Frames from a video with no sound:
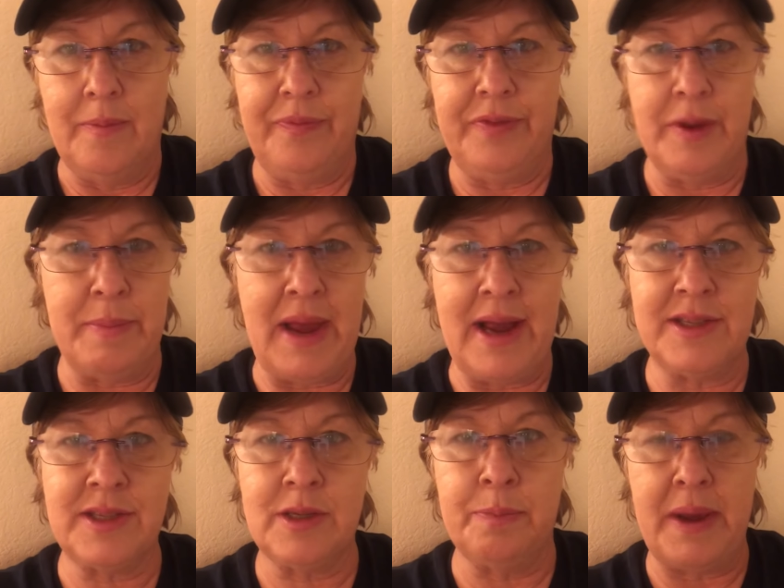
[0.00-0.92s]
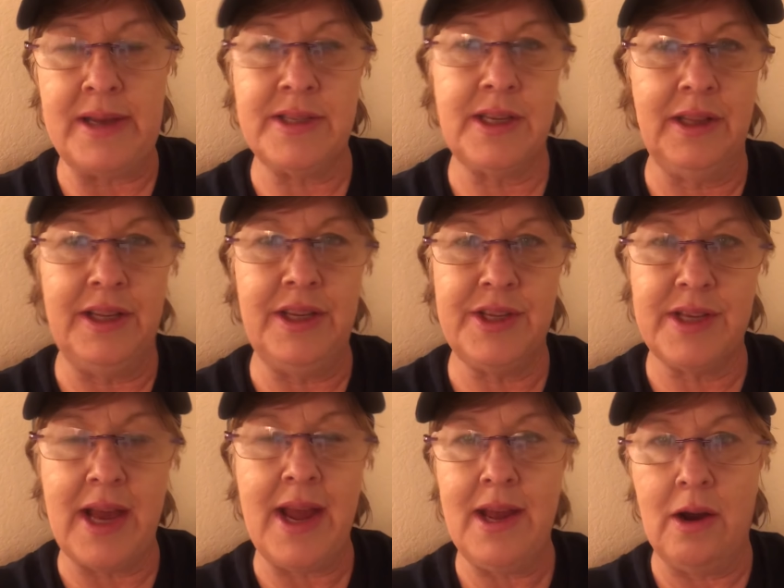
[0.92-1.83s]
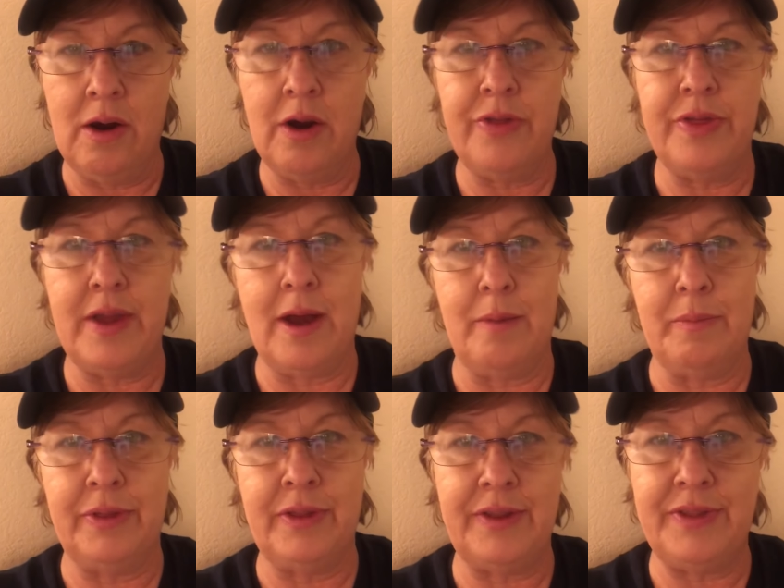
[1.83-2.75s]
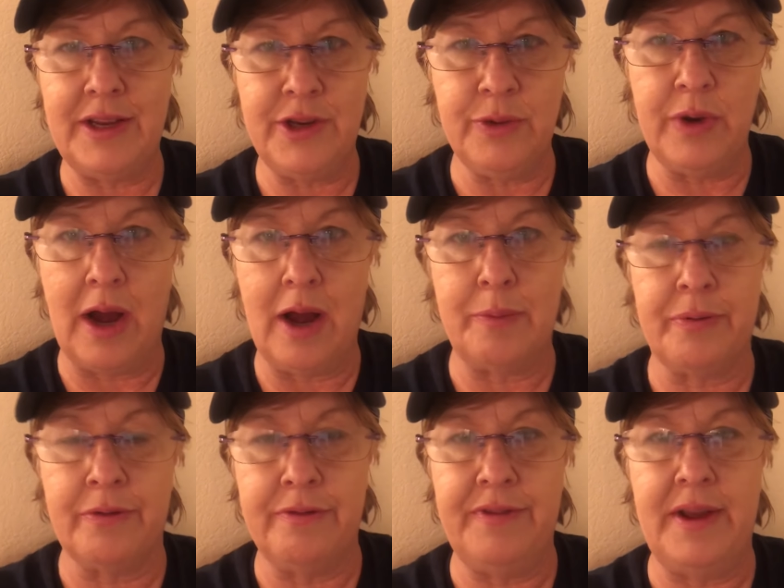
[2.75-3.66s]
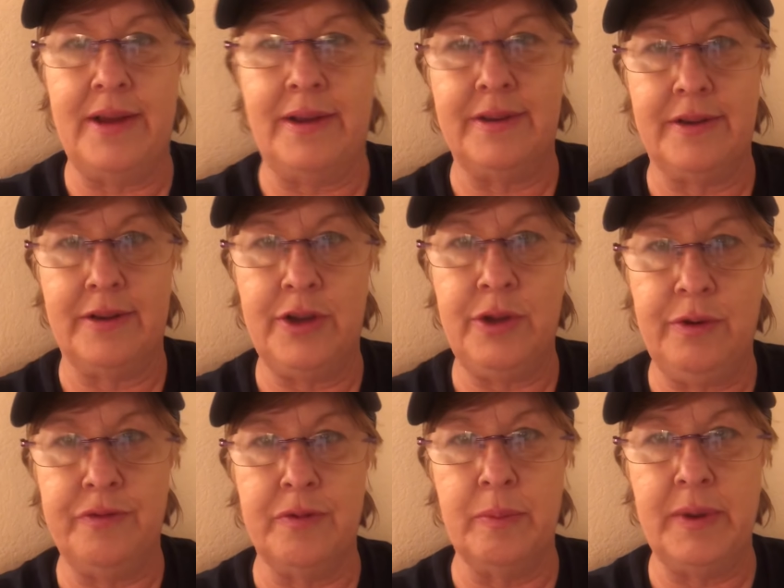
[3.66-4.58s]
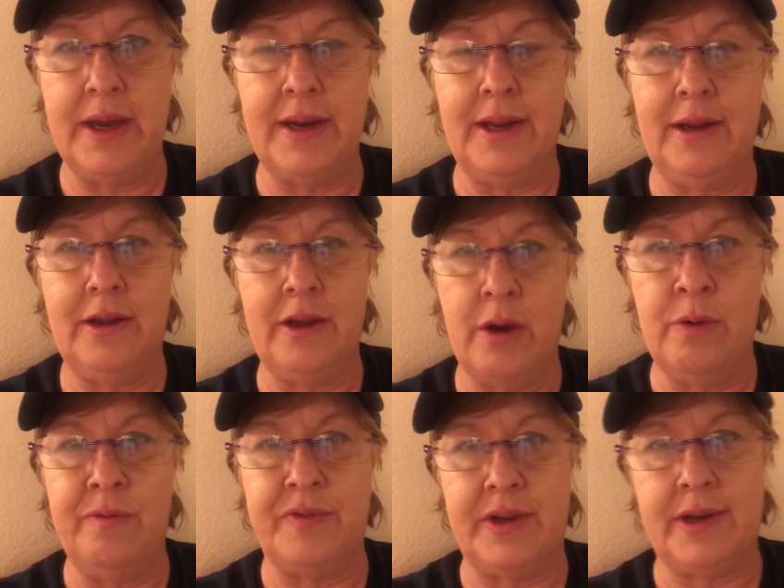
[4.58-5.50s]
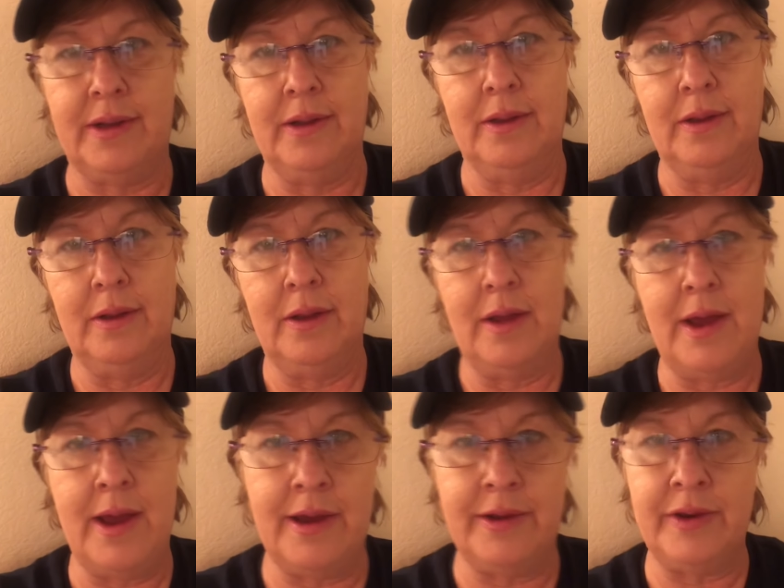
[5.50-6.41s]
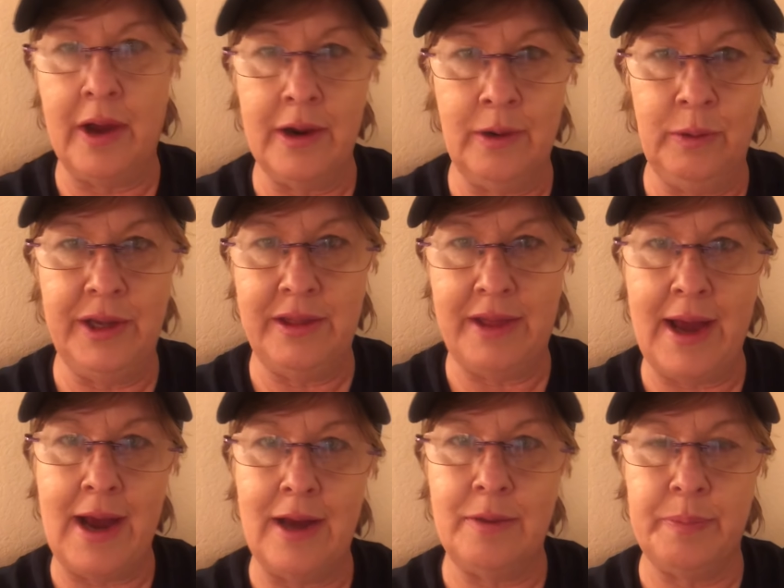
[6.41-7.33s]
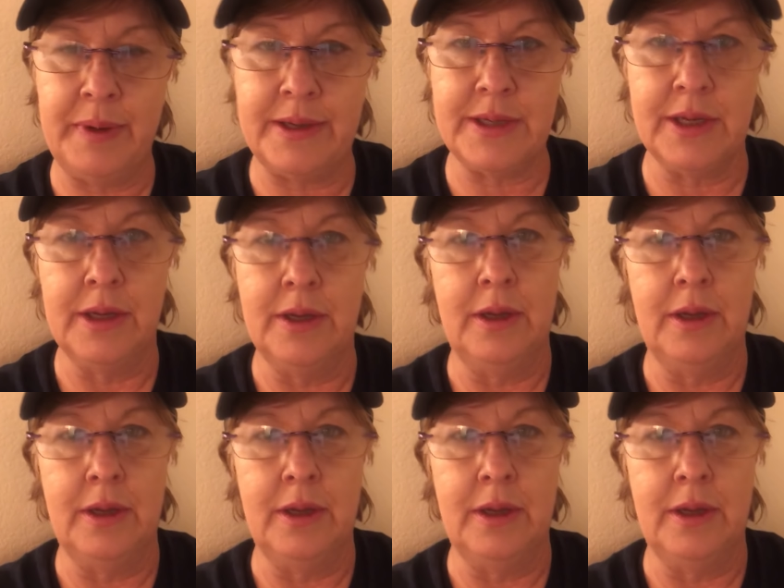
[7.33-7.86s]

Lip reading: the masks basically say on them that they do not prevent you from getting COVID? And not only that, but